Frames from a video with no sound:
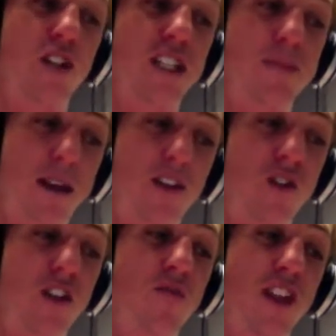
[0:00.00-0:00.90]

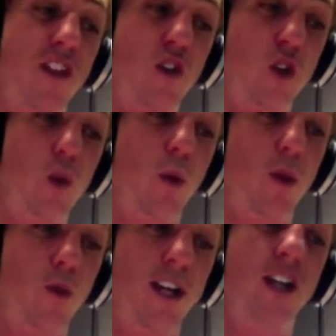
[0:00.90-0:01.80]
expensive than the 2 or
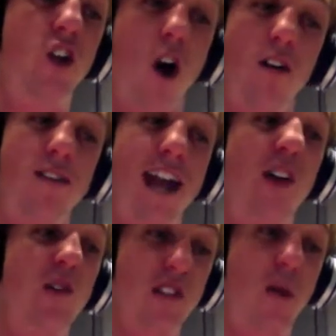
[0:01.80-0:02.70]
3
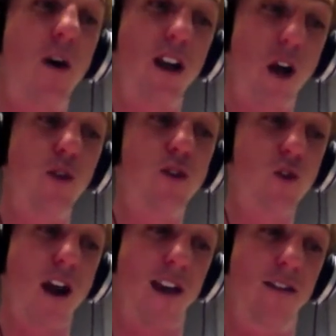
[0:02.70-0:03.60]
cocktails someone else
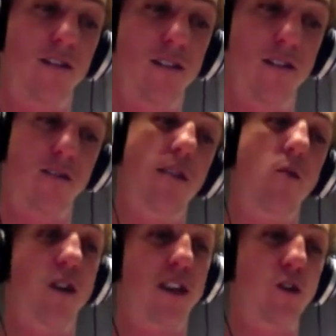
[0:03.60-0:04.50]
drank. You know,
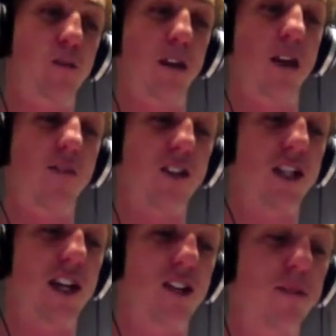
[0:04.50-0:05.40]
while they're tripping over the chair to